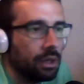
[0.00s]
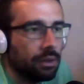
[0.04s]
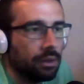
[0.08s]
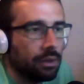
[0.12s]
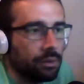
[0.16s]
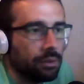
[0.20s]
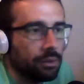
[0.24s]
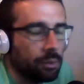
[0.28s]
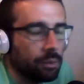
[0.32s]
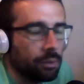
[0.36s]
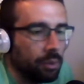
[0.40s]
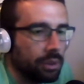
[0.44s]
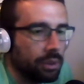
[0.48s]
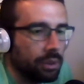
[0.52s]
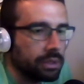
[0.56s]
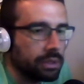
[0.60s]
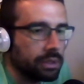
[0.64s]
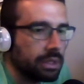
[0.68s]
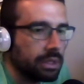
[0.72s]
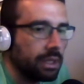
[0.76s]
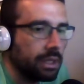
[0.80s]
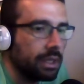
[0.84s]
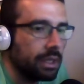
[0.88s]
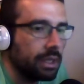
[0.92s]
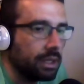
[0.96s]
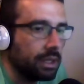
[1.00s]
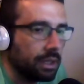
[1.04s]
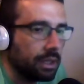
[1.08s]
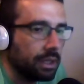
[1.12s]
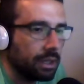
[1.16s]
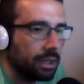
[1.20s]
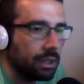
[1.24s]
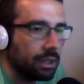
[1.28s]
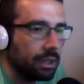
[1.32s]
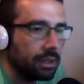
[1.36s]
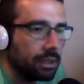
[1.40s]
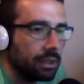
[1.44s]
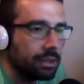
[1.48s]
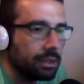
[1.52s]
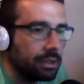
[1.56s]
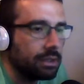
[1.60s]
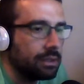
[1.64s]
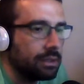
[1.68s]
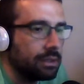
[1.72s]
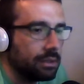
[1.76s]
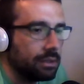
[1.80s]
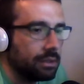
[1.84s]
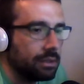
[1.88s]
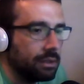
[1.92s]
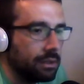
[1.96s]
through present day, and it
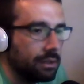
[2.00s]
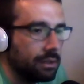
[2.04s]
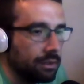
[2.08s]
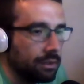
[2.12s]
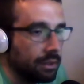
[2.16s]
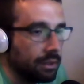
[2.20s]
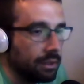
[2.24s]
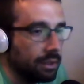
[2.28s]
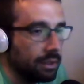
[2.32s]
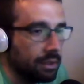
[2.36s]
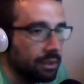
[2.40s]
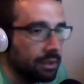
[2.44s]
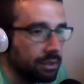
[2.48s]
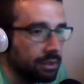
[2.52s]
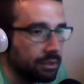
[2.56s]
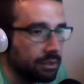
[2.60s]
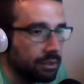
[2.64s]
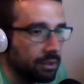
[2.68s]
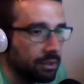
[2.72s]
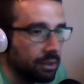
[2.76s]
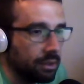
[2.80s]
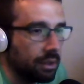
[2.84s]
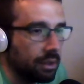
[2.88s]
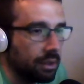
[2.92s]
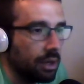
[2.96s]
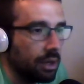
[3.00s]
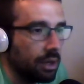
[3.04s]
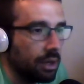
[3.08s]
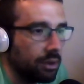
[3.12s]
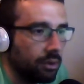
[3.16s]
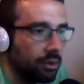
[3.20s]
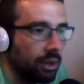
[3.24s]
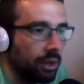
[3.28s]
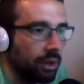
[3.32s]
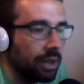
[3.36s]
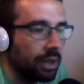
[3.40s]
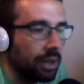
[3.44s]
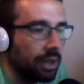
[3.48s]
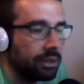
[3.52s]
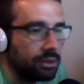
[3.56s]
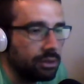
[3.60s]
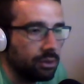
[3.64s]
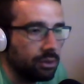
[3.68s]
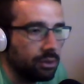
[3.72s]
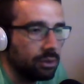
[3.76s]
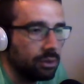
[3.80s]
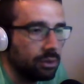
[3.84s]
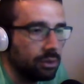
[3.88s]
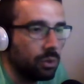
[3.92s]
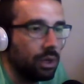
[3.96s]
is a great. I listened
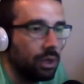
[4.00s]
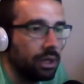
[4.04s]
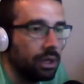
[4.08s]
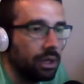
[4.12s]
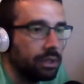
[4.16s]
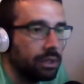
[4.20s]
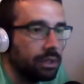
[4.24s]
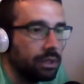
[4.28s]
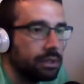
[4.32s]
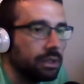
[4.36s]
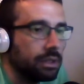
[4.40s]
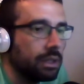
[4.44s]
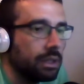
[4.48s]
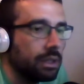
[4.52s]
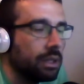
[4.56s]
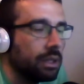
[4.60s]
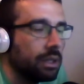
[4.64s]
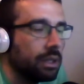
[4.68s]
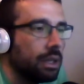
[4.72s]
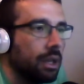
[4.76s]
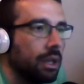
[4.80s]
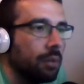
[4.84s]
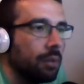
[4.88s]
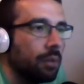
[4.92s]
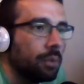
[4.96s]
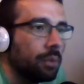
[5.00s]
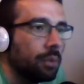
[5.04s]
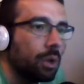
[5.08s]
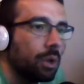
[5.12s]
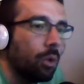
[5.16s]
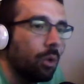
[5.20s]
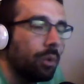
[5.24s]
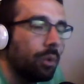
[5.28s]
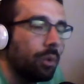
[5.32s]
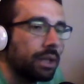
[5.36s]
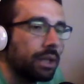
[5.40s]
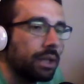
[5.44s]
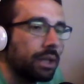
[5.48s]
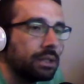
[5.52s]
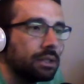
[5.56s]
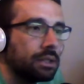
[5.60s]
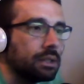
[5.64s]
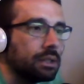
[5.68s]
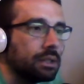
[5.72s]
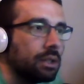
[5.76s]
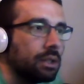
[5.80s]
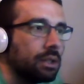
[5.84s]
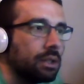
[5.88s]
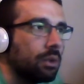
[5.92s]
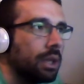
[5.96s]
to it twice, yeah. But going back to
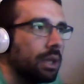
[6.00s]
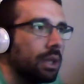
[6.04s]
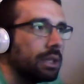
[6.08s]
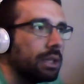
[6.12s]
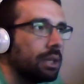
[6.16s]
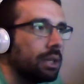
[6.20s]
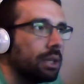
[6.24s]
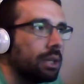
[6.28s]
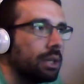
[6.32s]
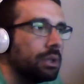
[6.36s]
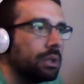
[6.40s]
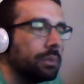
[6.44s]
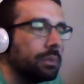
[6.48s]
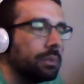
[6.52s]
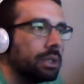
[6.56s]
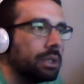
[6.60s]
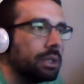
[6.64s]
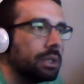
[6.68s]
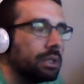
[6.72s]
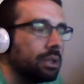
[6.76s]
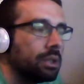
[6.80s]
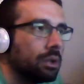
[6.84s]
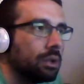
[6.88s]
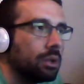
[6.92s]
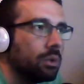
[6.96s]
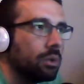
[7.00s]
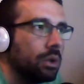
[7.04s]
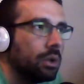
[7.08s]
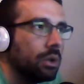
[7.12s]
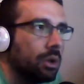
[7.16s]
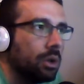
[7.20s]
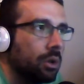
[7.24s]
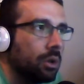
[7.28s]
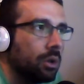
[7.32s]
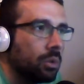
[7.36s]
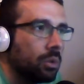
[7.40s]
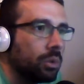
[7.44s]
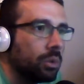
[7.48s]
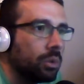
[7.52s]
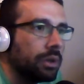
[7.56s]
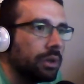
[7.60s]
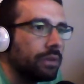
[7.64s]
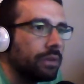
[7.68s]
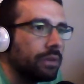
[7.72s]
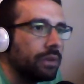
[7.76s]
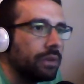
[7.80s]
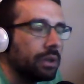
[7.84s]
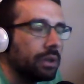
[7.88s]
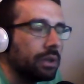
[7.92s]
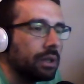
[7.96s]
the No Laying Up deal, I mean,
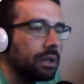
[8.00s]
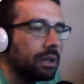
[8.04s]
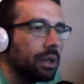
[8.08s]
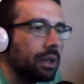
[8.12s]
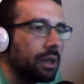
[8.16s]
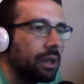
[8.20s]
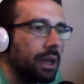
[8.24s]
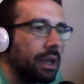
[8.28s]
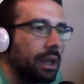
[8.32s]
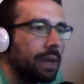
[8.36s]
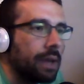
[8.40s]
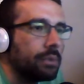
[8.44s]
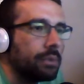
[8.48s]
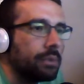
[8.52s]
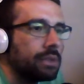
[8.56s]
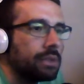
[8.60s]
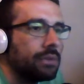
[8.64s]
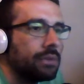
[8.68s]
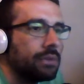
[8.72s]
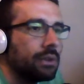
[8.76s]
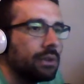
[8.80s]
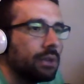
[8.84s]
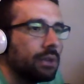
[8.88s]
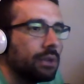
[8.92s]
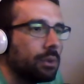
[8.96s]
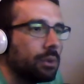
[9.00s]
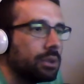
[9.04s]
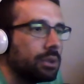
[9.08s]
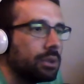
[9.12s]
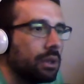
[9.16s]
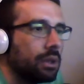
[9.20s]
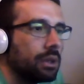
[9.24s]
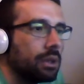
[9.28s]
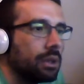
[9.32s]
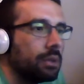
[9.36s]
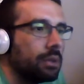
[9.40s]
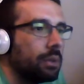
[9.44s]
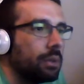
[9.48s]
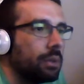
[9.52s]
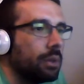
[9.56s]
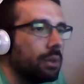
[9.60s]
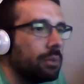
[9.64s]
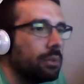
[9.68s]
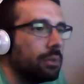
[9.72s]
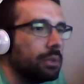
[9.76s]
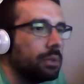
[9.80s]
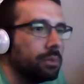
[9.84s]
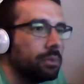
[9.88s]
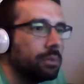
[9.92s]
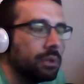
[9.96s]
with the atmosphere, they were talking
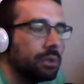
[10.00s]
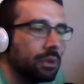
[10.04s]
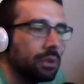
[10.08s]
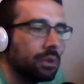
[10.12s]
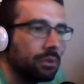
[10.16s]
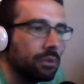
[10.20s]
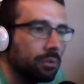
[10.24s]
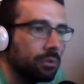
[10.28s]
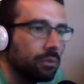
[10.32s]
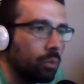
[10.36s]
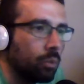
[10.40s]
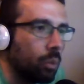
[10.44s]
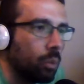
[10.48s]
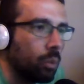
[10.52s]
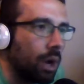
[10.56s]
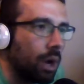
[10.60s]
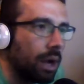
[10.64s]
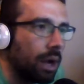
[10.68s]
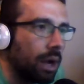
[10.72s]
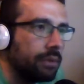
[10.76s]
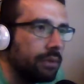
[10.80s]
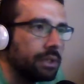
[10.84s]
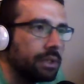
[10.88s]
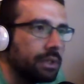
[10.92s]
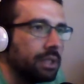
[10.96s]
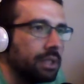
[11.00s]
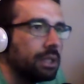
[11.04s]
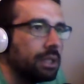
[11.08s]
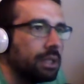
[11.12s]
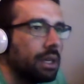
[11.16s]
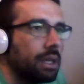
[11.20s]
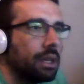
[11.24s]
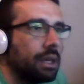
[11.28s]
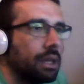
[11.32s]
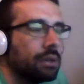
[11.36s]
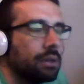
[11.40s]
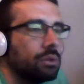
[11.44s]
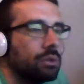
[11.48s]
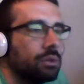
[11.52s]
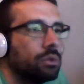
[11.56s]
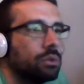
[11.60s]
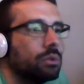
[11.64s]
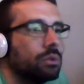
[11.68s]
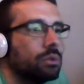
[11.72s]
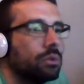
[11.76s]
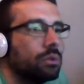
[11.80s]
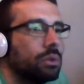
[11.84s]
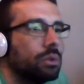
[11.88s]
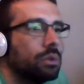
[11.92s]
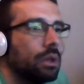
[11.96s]
about people, wives getting
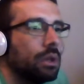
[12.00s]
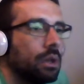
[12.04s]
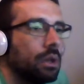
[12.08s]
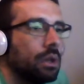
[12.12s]
heckled,